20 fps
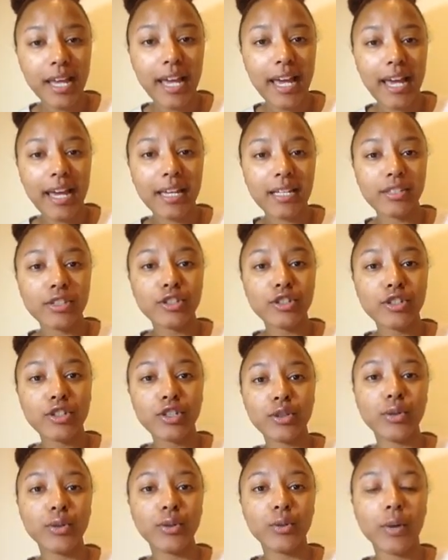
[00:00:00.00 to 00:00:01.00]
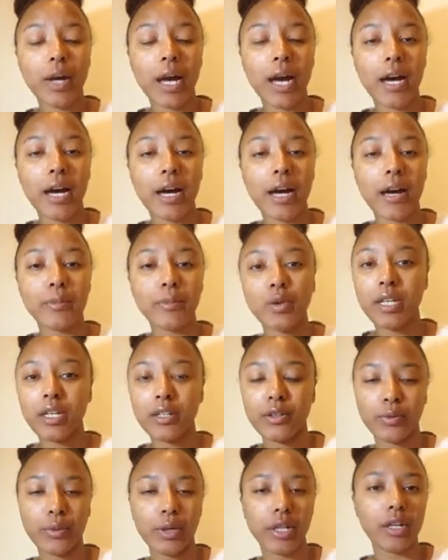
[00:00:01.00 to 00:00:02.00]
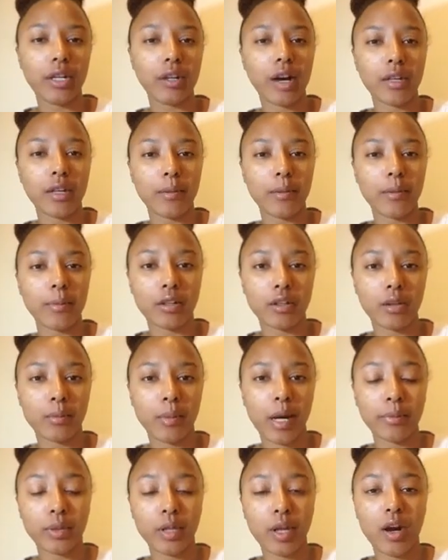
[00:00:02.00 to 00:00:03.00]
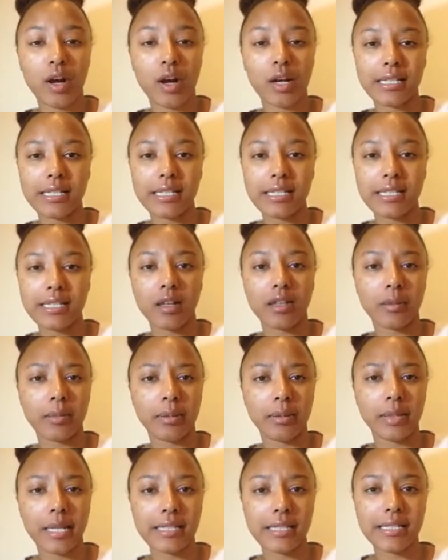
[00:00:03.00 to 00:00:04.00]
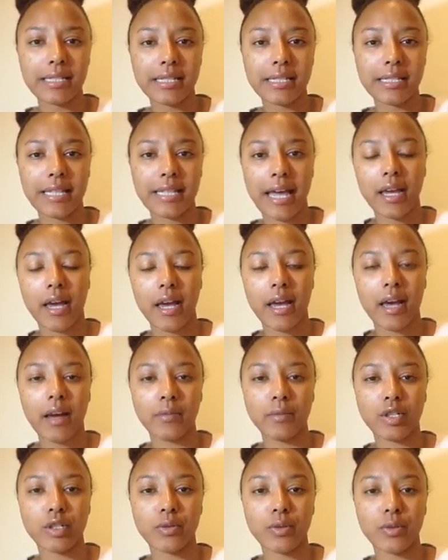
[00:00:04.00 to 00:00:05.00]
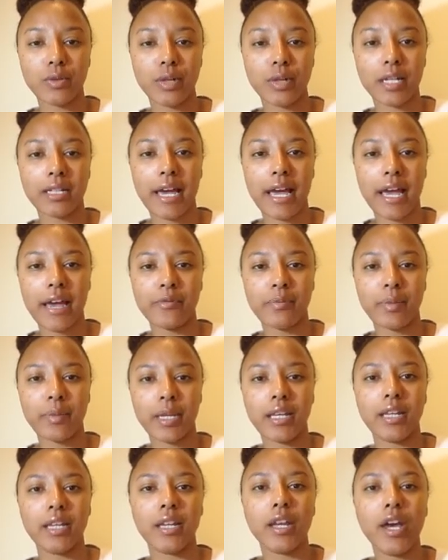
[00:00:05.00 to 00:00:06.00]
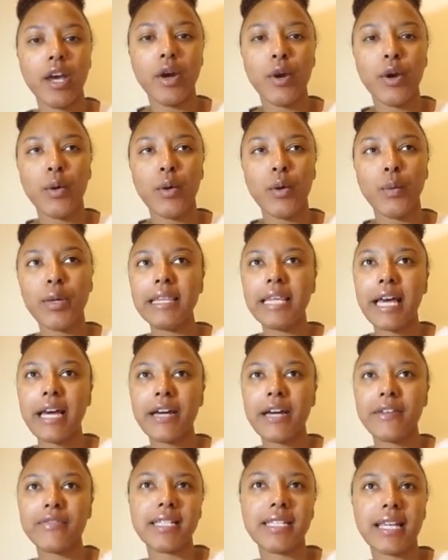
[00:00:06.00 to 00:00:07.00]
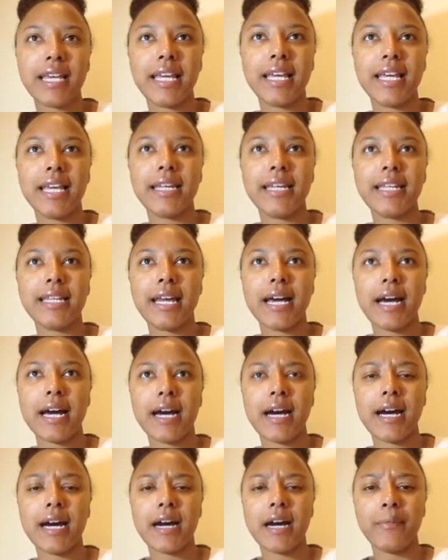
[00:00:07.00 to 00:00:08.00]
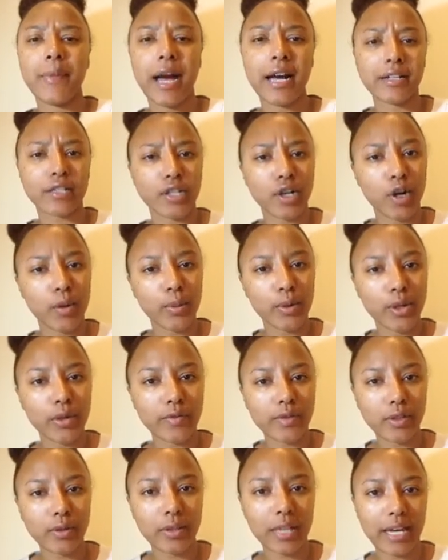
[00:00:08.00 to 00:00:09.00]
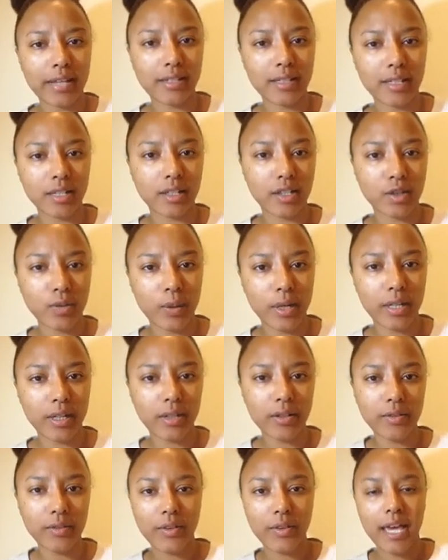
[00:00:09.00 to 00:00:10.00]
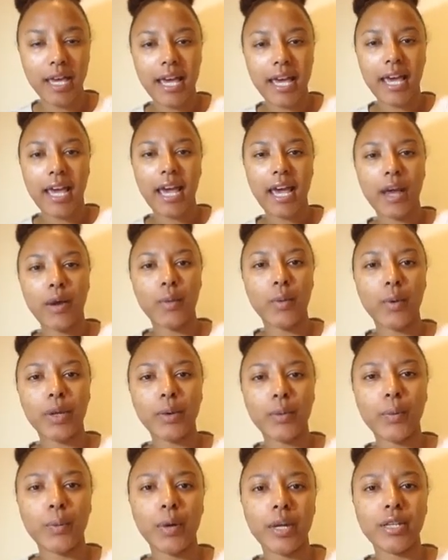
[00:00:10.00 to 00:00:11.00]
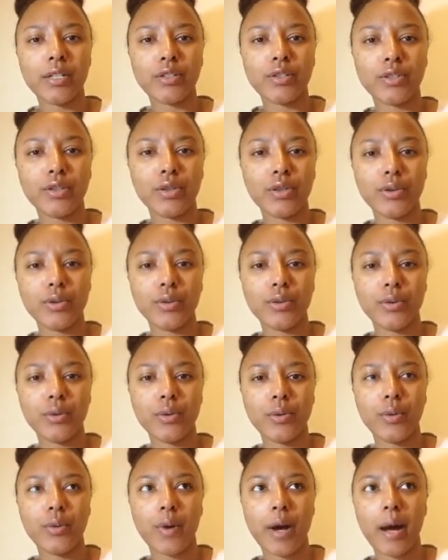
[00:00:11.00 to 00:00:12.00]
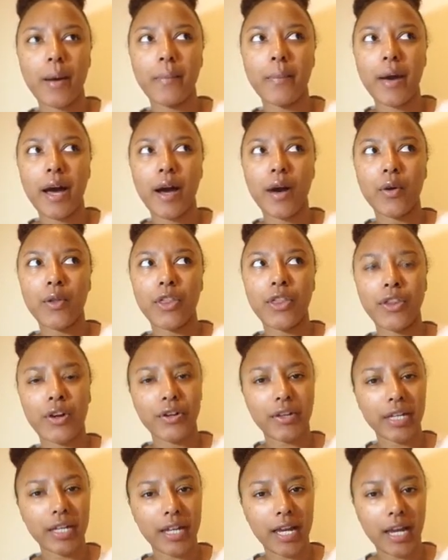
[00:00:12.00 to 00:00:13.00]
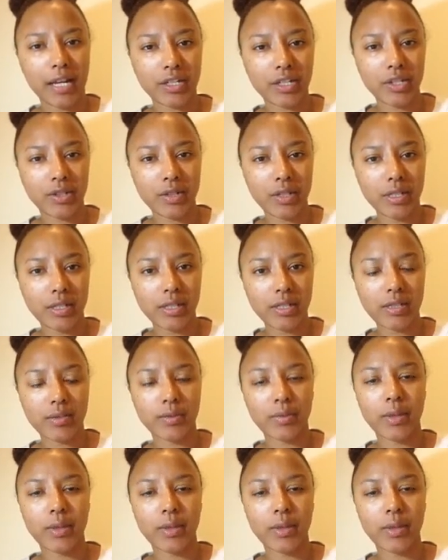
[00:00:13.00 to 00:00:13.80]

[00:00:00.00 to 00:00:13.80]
And 2, you can read all about it on my blog and see all the places that Jarrell and I have been. We left in October of 2012, and we went to about 30 countries.